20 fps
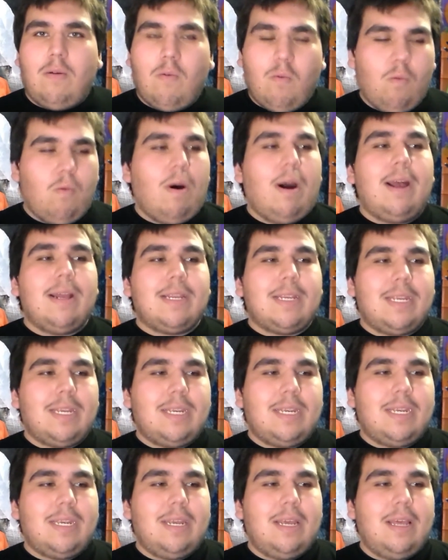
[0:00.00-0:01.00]

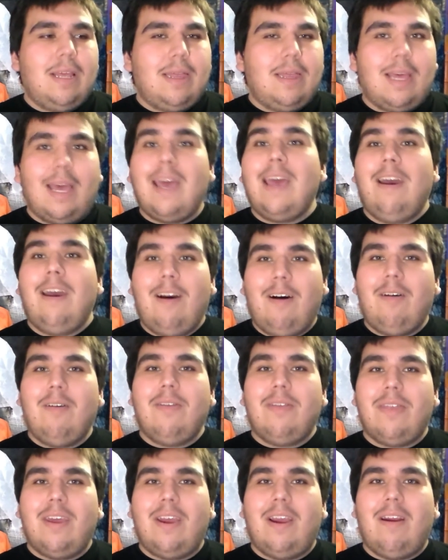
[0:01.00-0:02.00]
What the
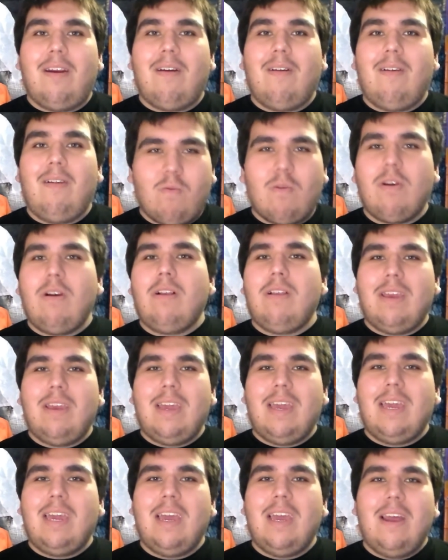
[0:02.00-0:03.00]
hell there?
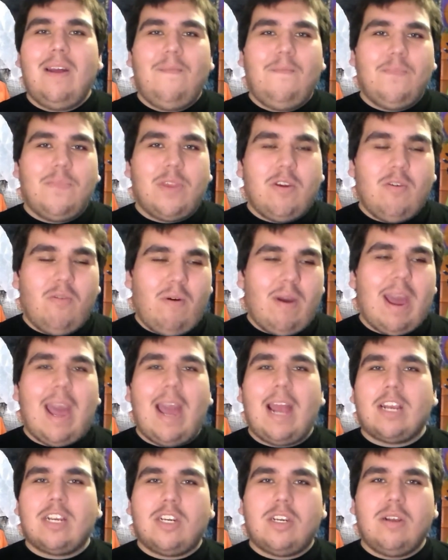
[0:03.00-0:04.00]
Really? you
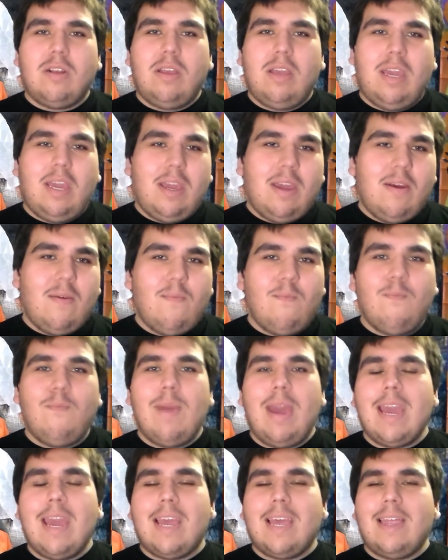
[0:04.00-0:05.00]
actually
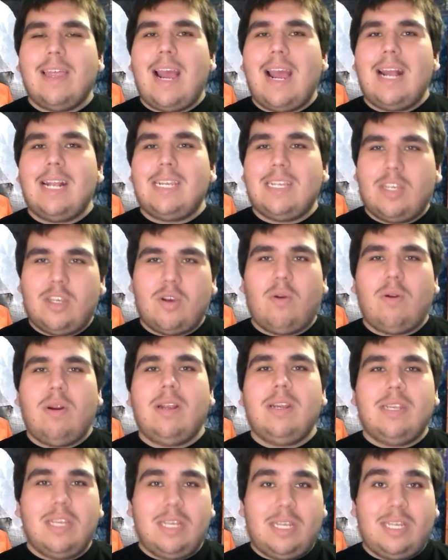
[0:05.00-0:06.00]
make that
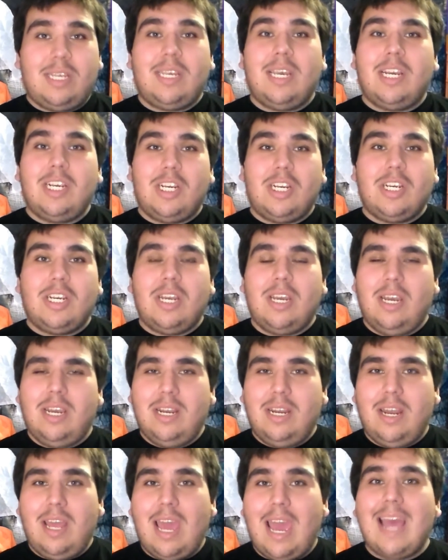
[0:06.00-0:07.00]
certain
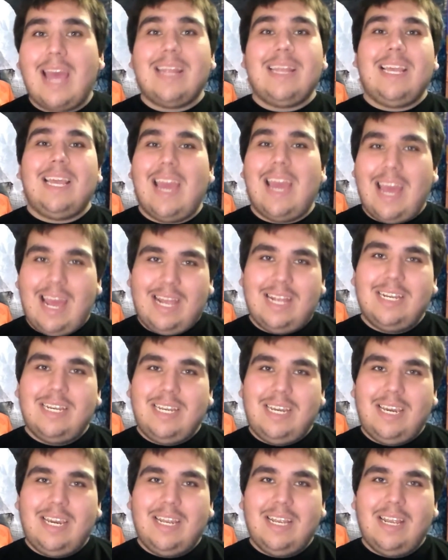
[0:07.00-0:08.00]
decision at the
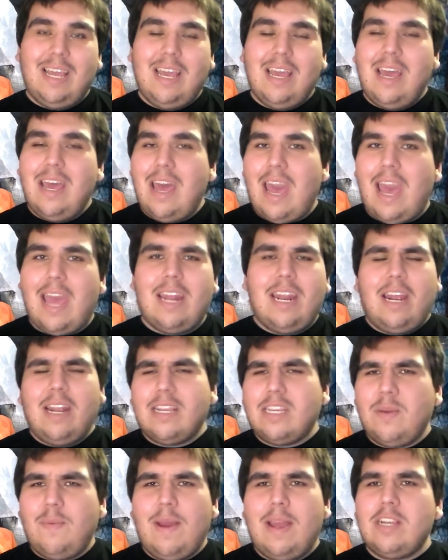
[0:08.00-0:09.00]
ending. And
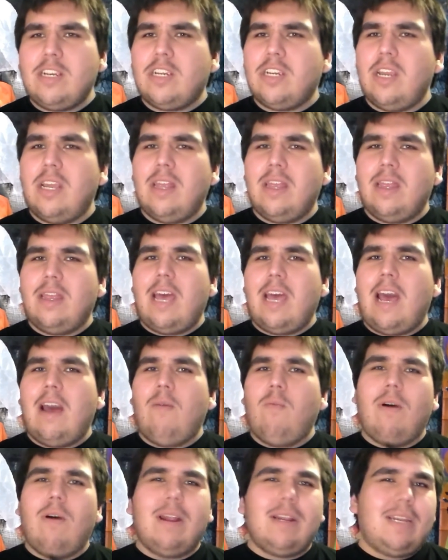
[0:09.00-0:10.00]
not to mention
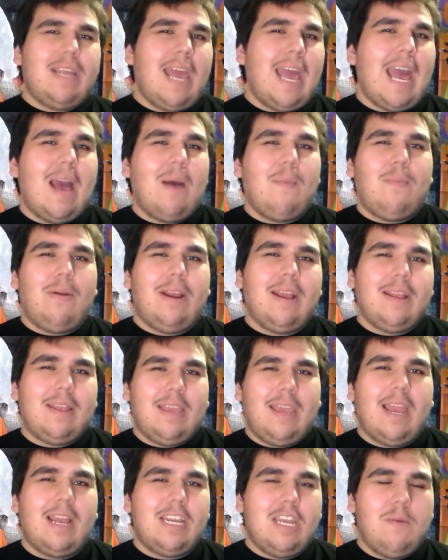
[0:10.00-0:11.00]
that what happened
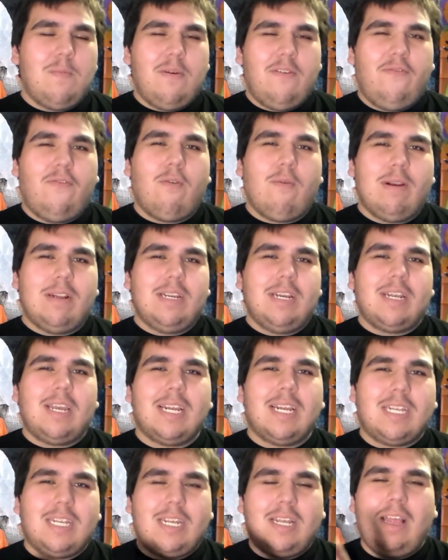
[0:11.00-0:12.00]
at the ending before we did
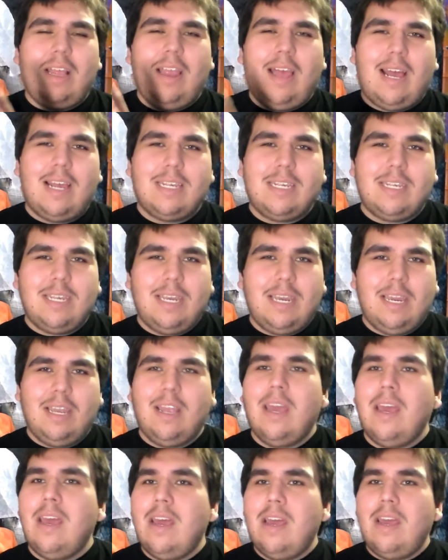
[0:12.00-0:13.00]
get to the last
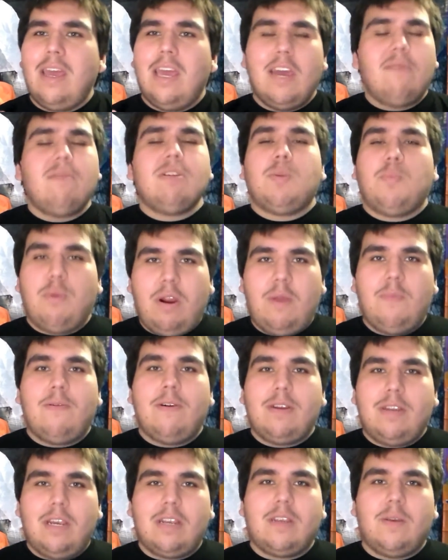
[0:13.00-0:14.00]
scene, it was pretty
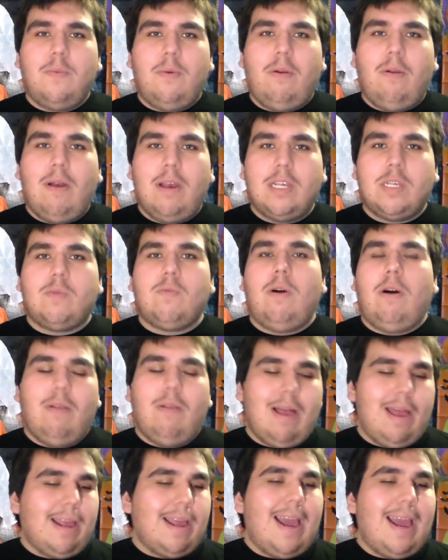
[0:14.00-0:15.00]
predictable as
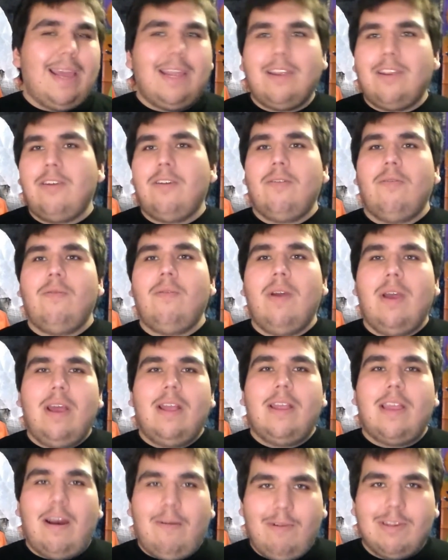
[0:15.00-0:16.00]
well. Like, I knew
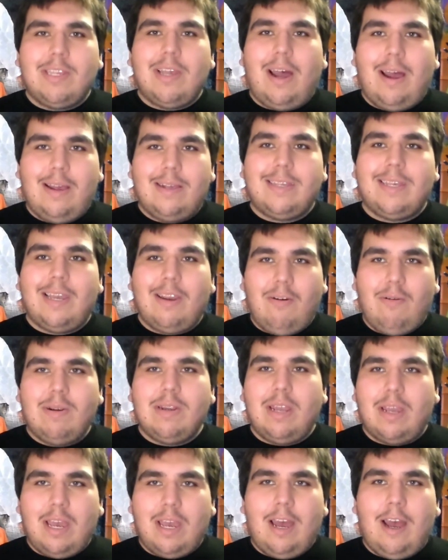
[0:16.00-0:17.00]
that was honestly
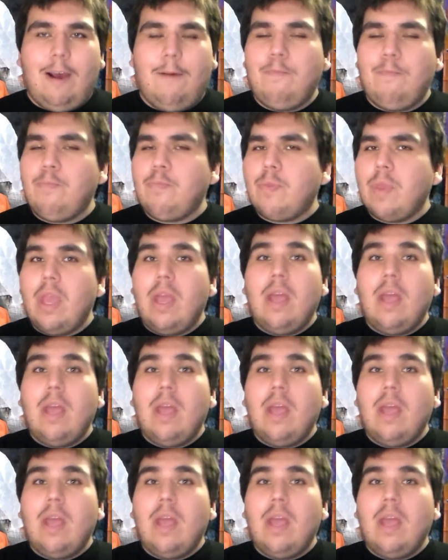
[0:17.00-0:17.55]
going to come.